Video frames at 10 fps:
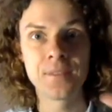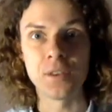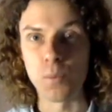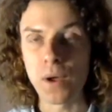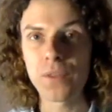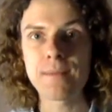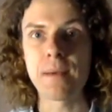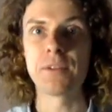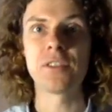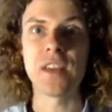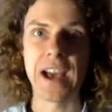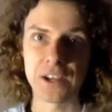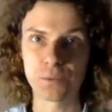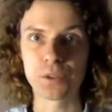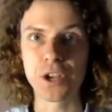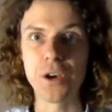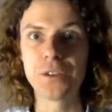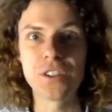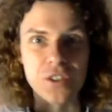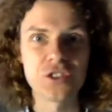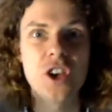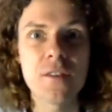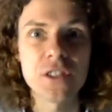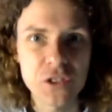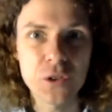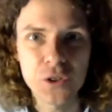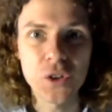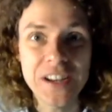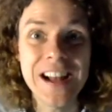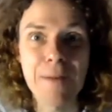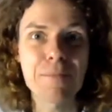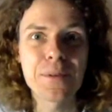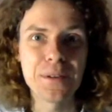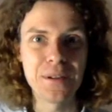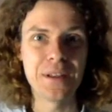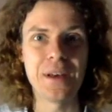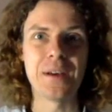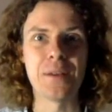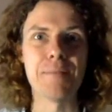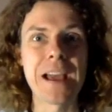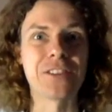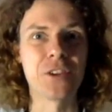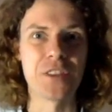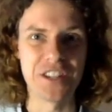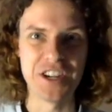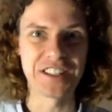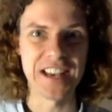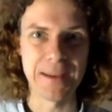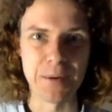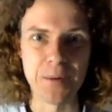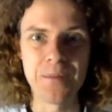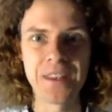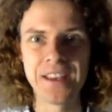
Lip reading: wealthy members of the house would go so the servants could clean up the mess on the dinner table.